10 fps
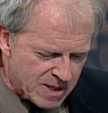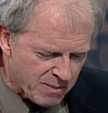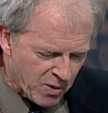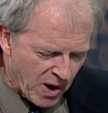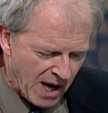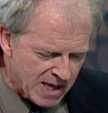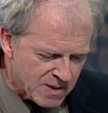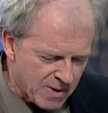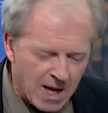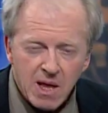surprised
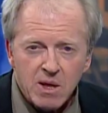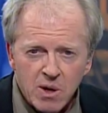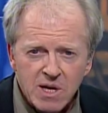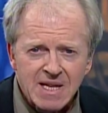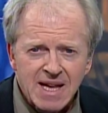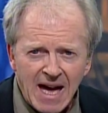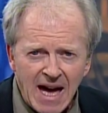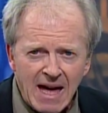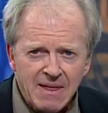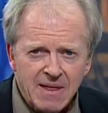when I looked
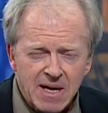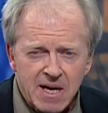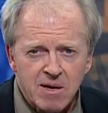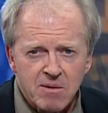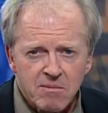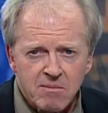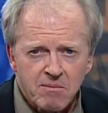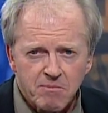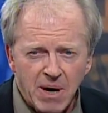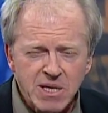at the
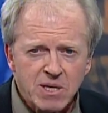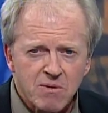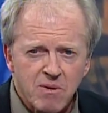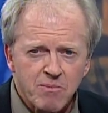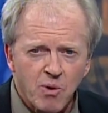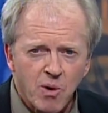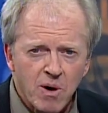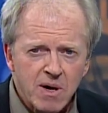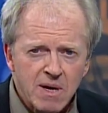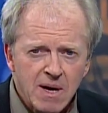budget
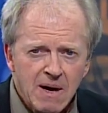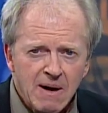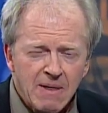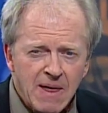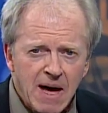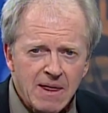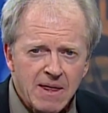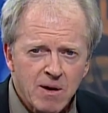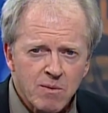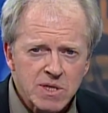report that
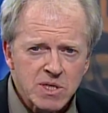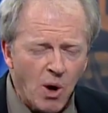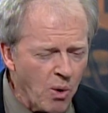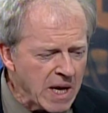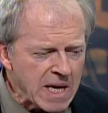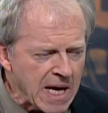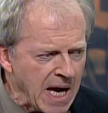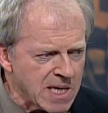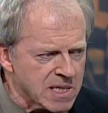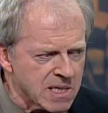there was no
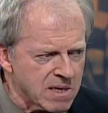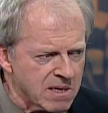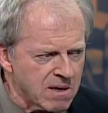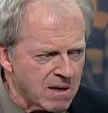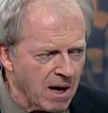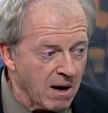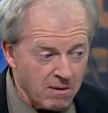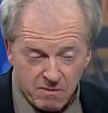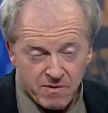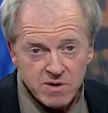indication,
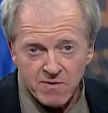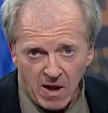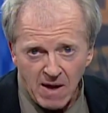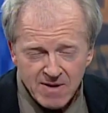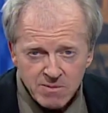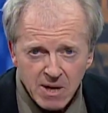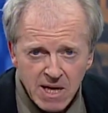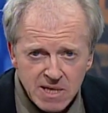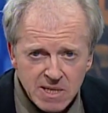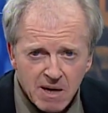first of all, how much
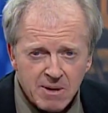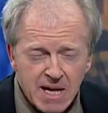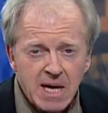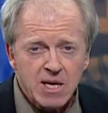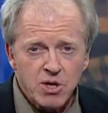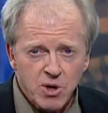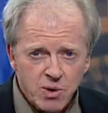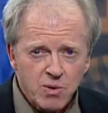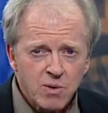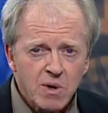money is coming in
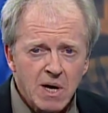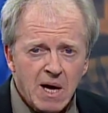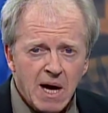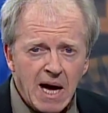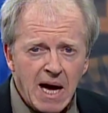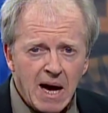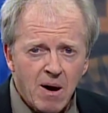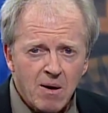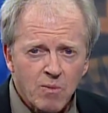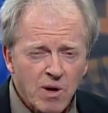new,
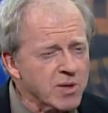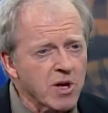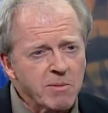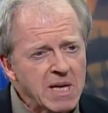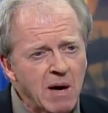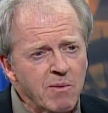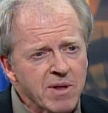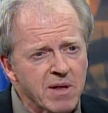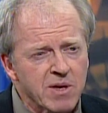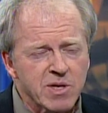and what's going to be done with
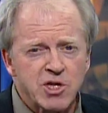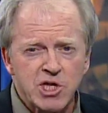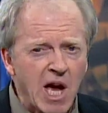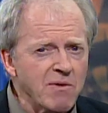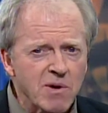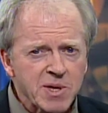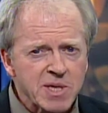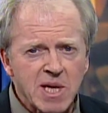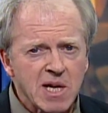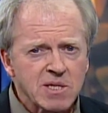it. There's a general
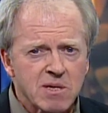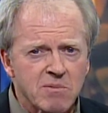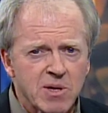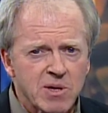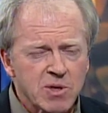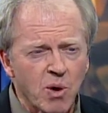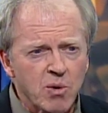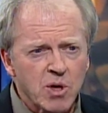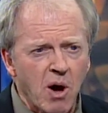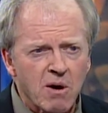discussion, but there's no
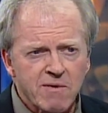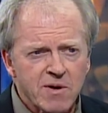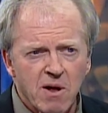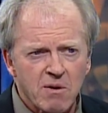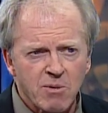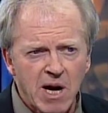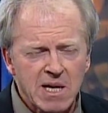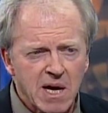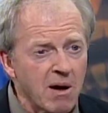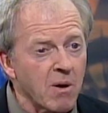dollar-for-dollar
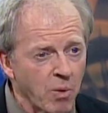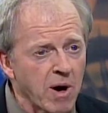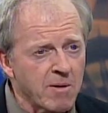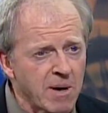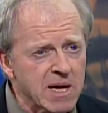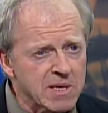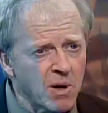breakdown of where the money's